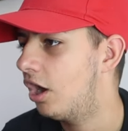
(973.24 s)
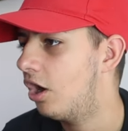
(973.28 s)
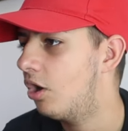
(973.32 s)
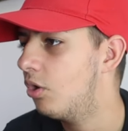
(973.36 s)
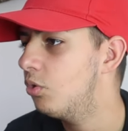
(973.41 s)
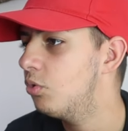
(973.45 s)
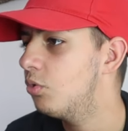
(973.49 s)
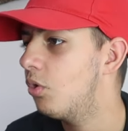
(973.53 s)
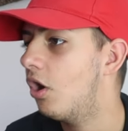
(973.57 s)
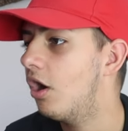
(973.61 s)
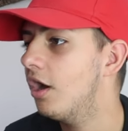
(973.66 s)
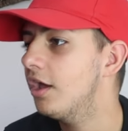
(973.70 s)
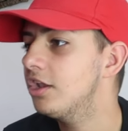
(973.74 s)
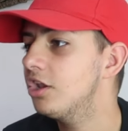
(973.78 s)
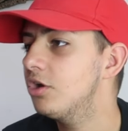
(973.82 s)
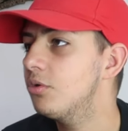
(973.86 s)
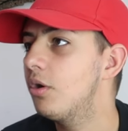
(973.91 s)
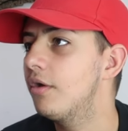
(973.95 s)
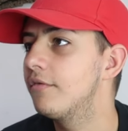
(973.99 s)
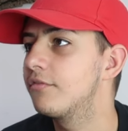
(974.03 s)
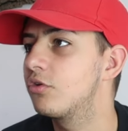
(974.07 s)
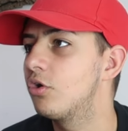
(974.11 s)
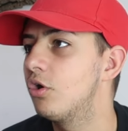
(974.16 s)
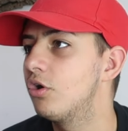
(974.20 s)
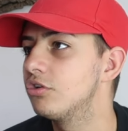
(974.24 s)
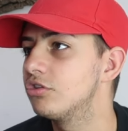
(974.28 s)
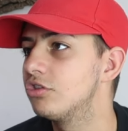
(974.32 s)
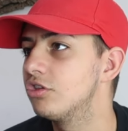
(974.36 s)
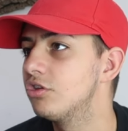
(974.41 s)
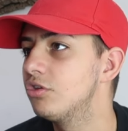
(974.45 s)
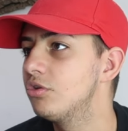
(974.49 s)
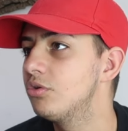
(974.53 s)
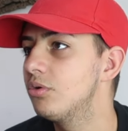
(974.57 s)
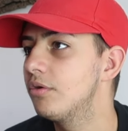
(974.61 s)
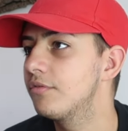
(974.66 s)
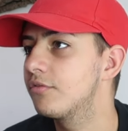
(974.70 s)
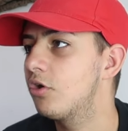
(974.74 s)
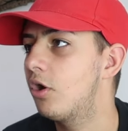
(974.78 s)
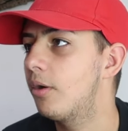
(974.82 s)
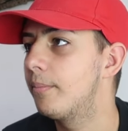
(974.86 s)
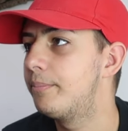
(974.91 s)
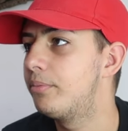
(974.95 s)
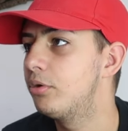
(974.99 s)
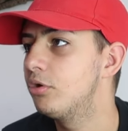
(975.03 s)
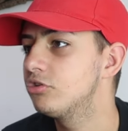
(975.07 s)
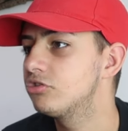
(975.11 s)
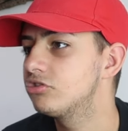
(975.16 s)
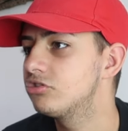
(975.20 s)
Oh, I know what I've got to do. I've
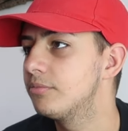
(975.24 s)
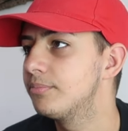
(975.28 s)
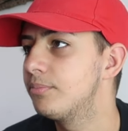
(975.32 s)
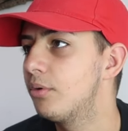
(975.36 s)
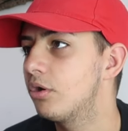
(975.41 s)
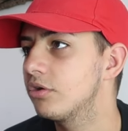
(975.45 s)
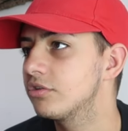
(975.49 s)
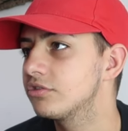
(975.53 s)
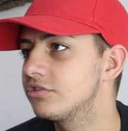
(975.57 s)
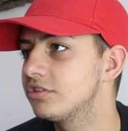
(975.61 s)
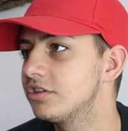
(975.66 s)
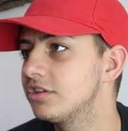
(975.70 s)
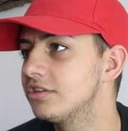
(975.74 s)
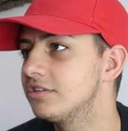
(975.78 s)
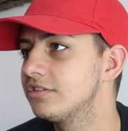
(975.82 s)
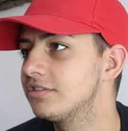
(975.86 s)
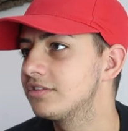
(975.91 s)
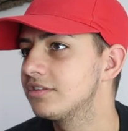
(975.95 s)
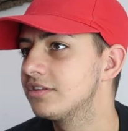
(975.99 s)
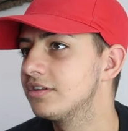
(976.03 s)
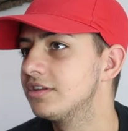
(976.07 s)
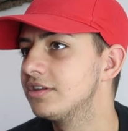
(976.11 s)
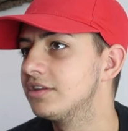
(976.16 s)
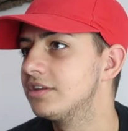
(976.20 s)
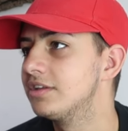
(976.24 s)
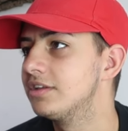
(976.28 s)
got to push the boxes.